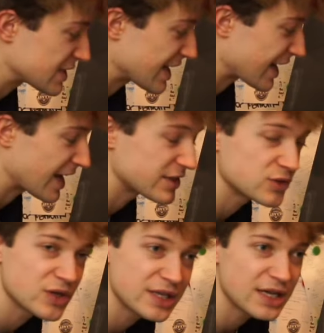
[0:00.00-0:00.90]
Like I had
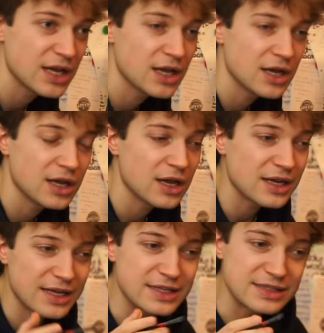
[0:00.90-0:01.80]
really,
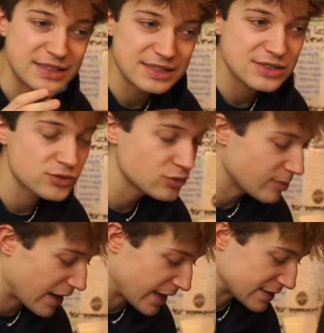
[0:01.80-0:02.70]
in this room
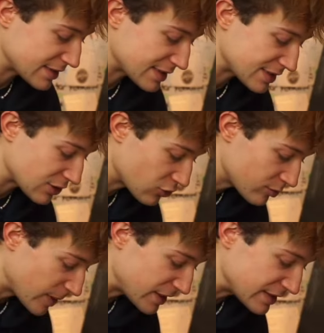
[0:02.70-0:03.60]
I had so
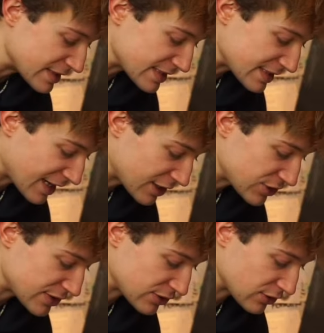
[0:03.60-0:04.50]
many
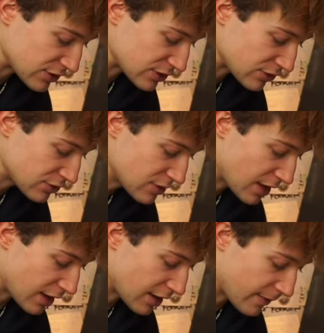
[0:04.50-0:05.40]
discussions also,
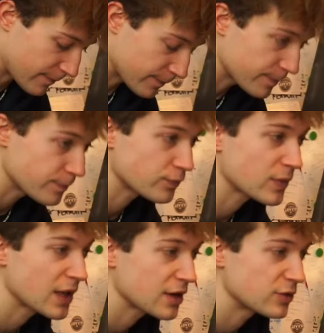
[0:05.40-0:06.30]

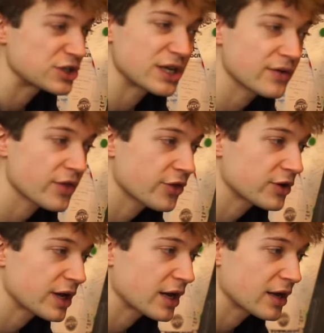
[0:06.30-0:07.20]
which I never
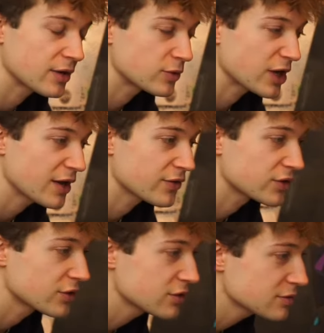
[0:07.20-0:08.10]
thought I would have,
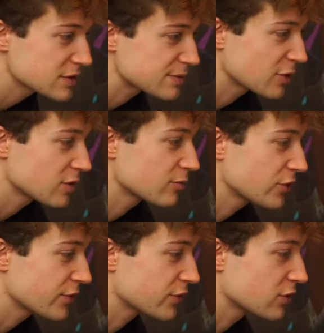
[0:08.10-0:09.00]
Small
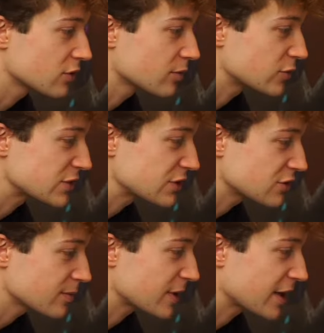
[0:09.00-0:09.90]
beautiful
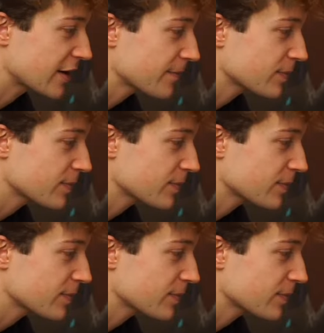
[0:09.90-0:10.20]
museum, yeah.